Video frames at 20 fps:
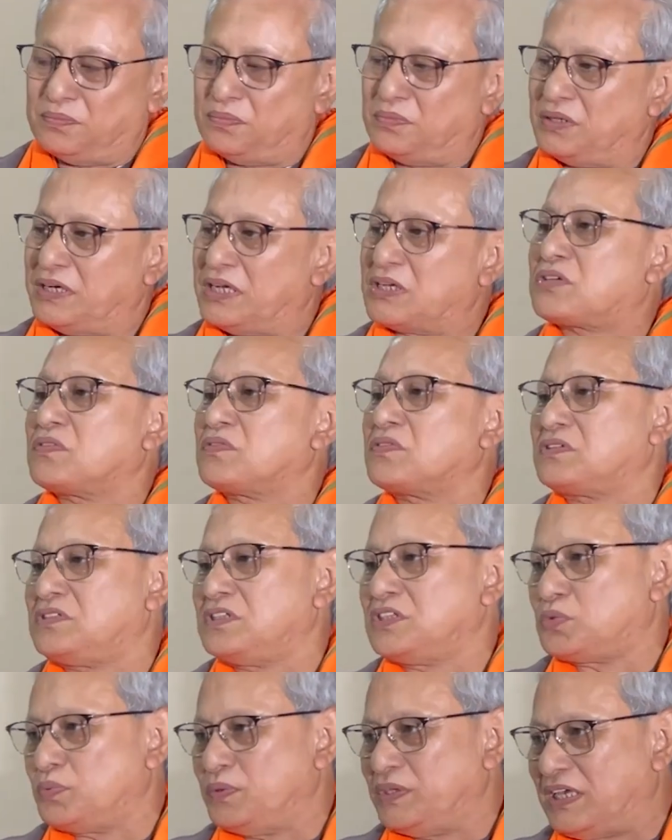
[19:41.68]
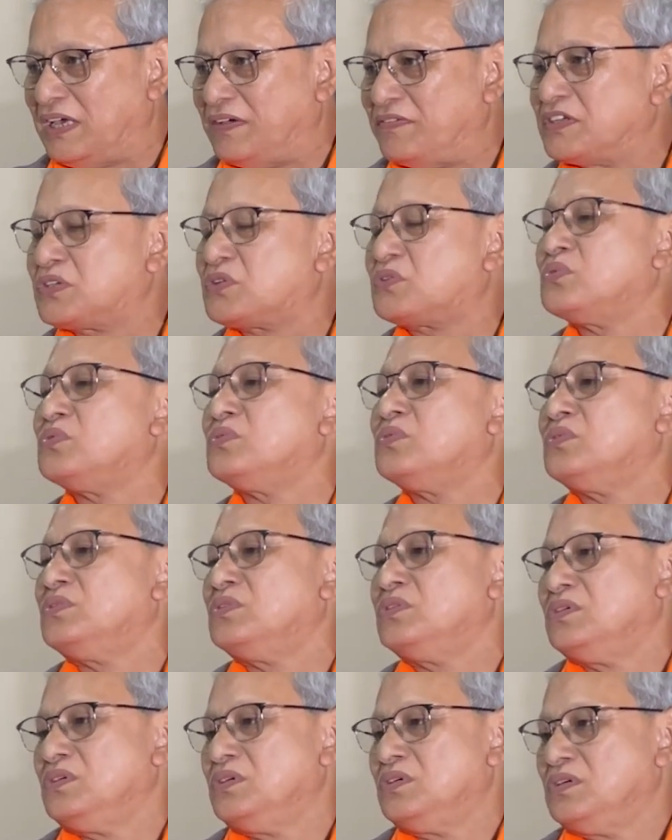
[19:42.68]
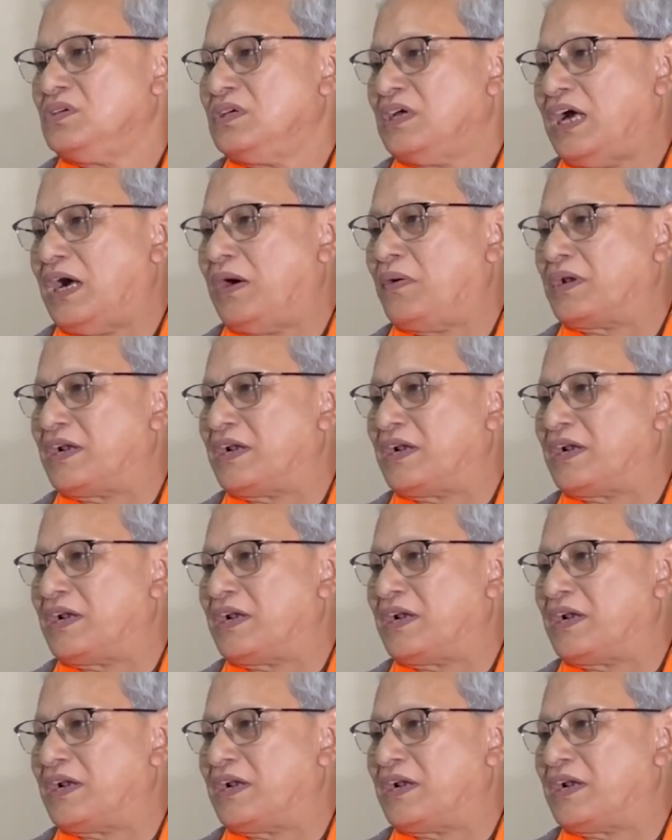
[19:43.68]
rest of the seats we gave it to our